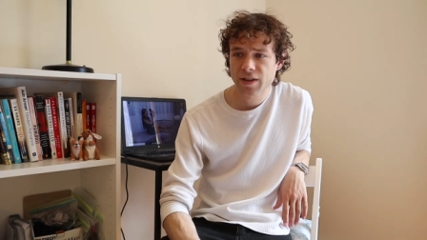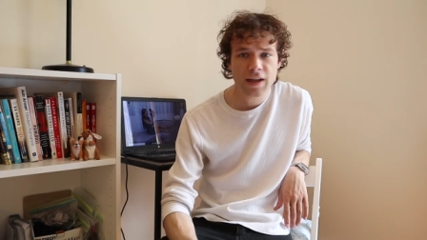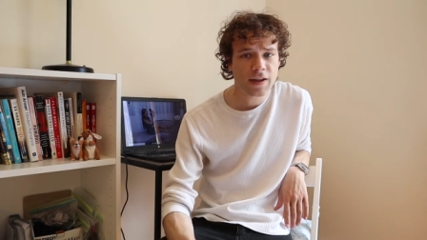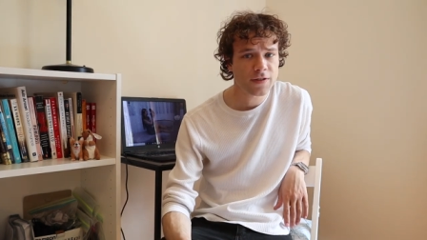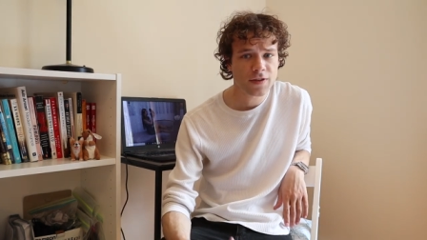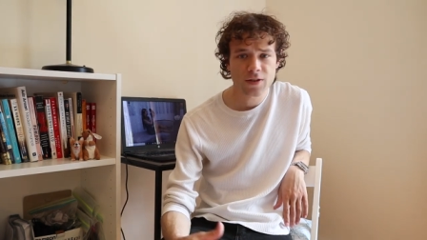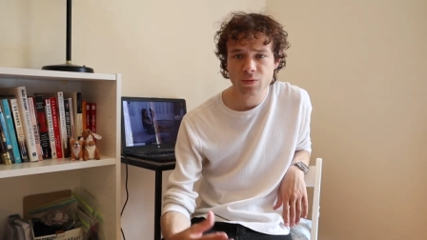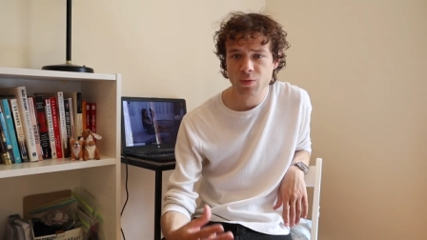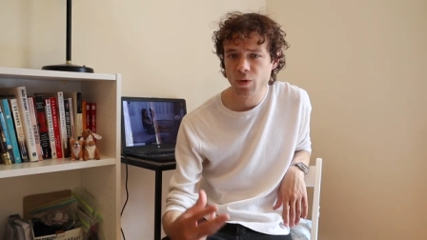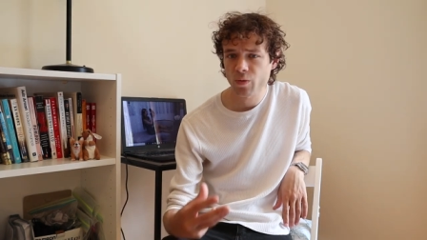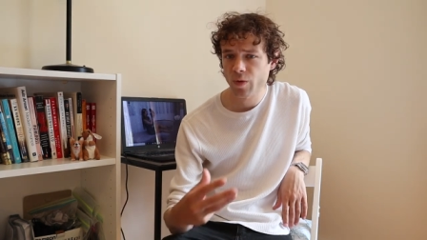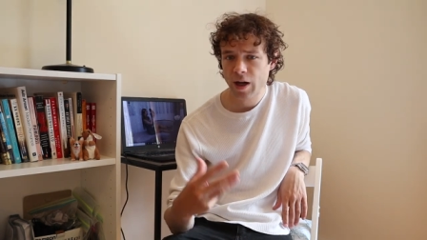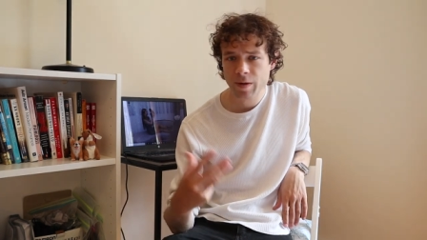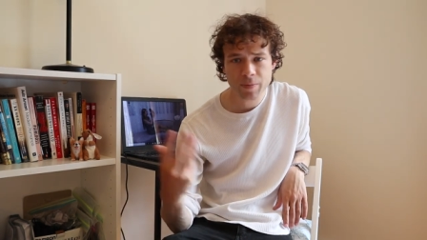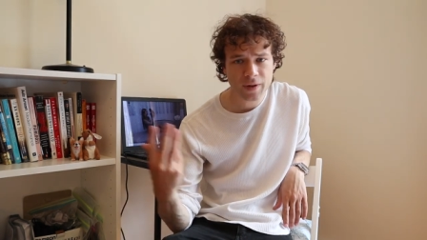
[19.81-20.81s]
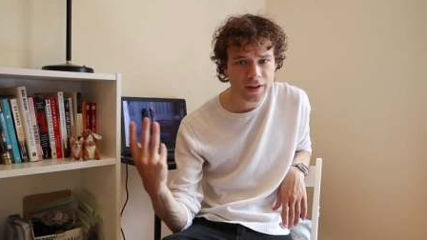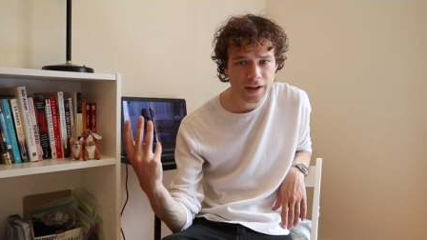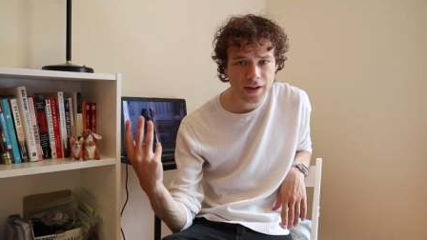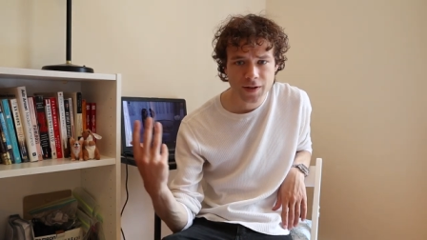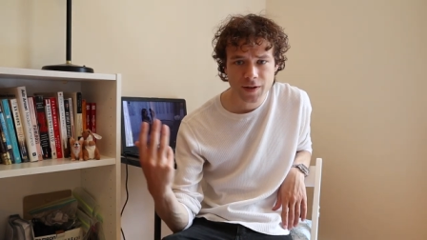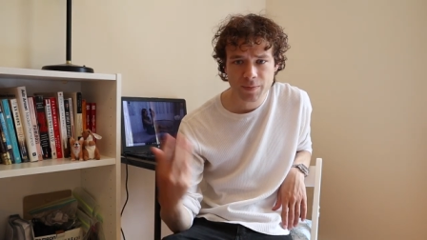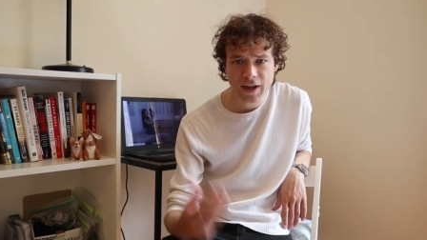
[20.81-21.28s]
Cases were rapidly
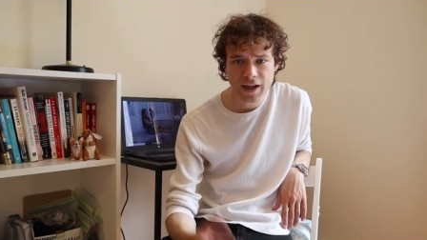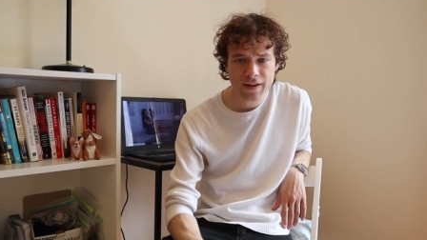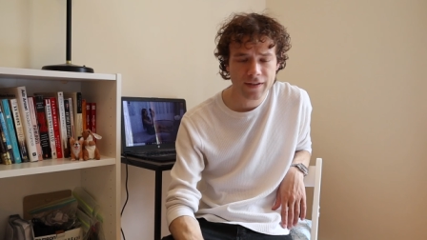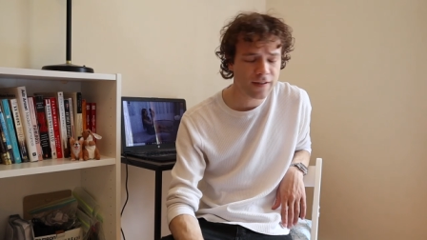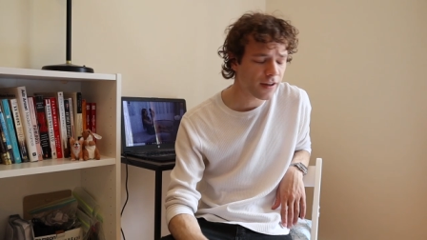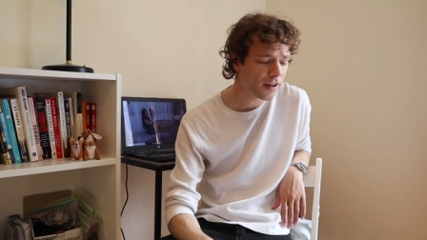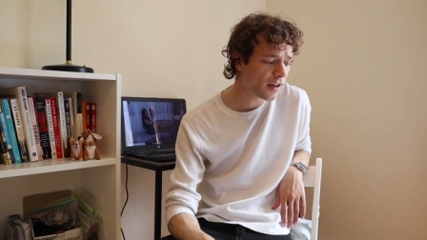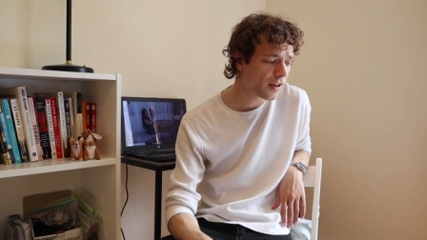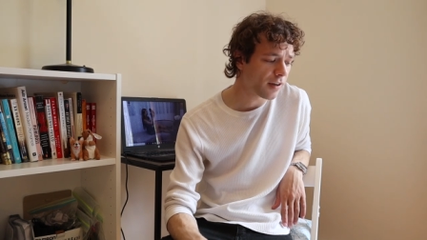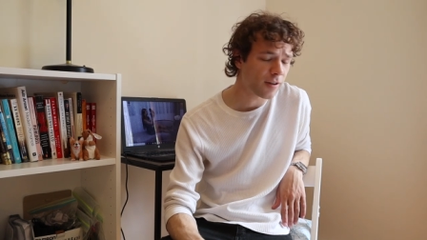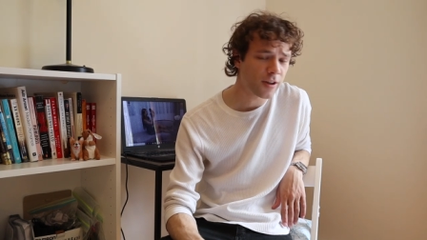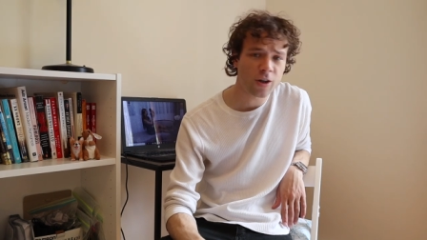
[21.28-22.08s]
expanding,